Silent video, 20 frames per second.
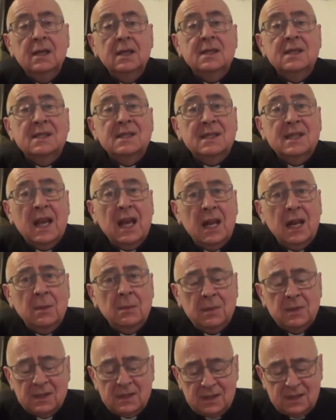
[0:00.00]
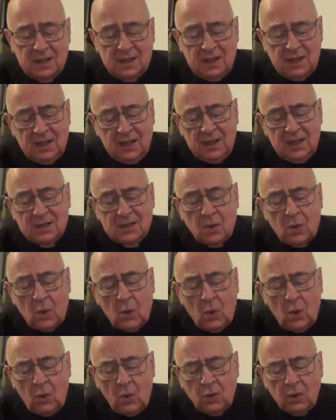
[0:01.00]
Celibacy is
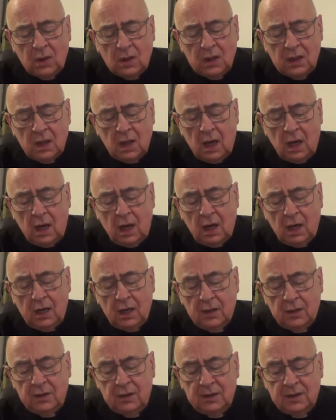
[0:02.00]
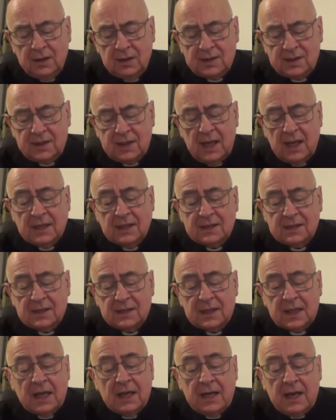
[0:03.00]
only higher in the
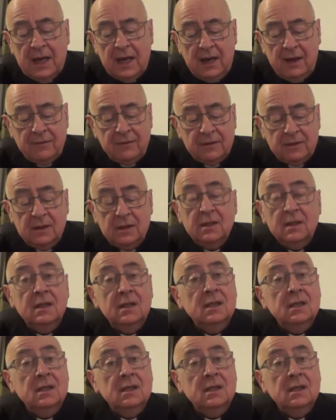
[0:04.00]
sense that heaven